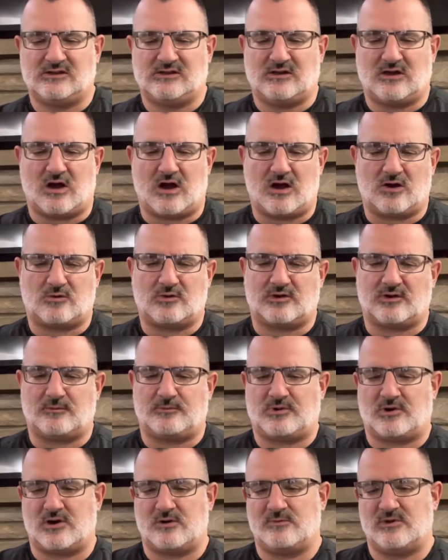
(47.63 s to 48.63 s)
Acqua di
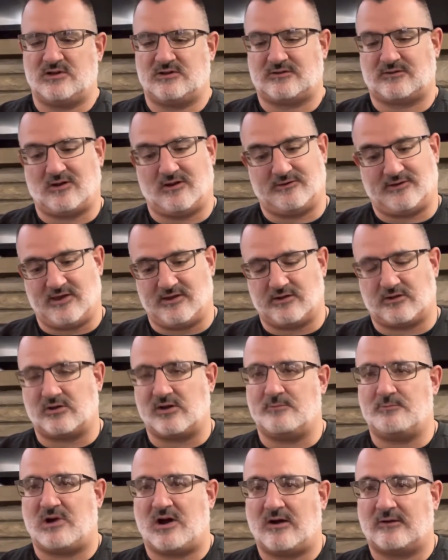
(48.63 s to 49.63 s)
Parma, it's not technically
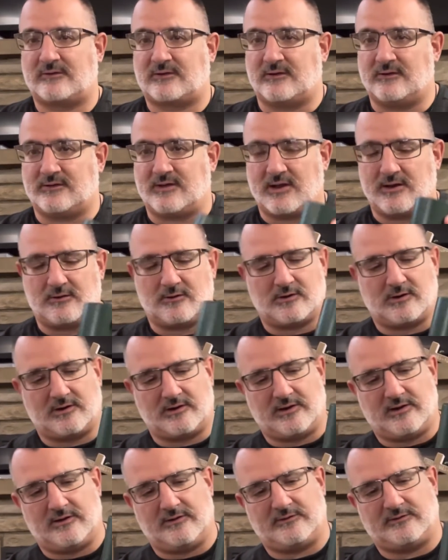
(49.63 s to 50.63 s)
a box container, I
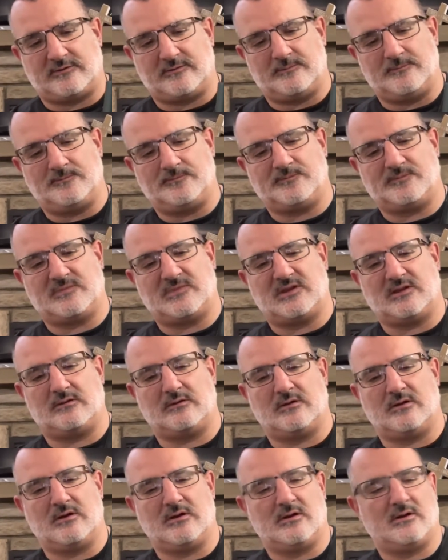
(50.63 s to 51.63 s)
guess.
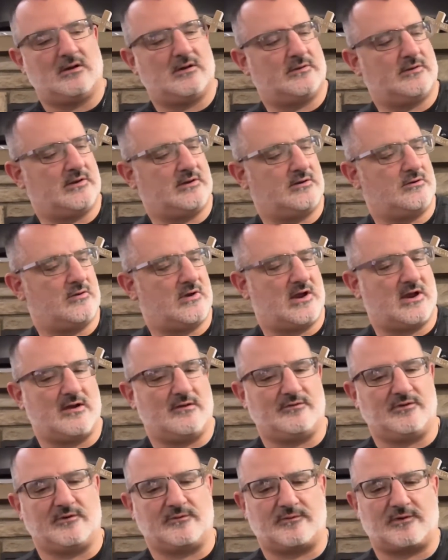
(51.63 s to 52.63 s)
Then you
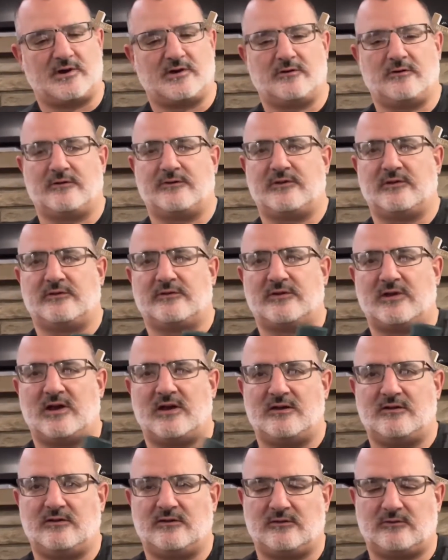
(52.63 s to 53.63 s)
have the fragrance
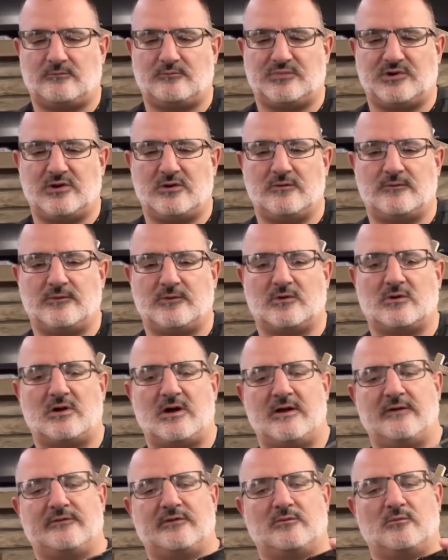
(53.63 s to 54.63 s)
inside, beautiful
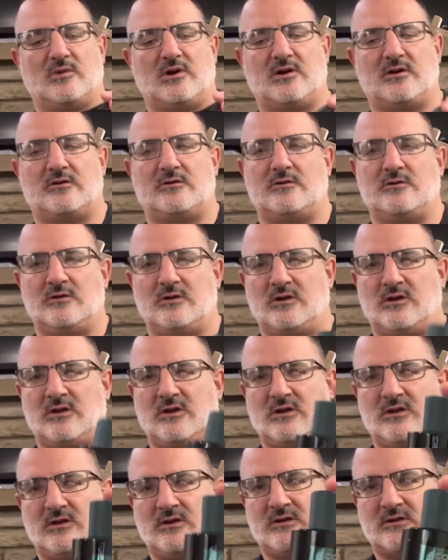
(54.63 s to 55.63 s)
classic bottle,
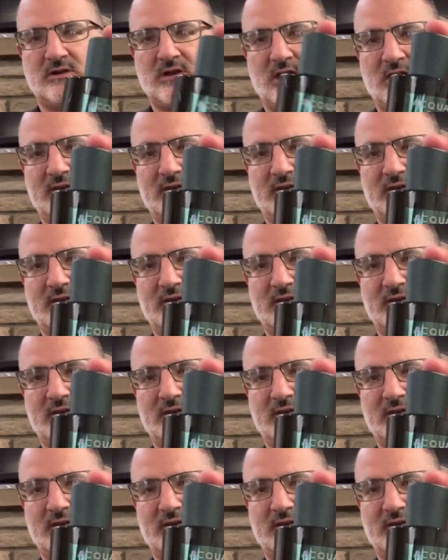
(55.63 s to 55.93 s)
kind of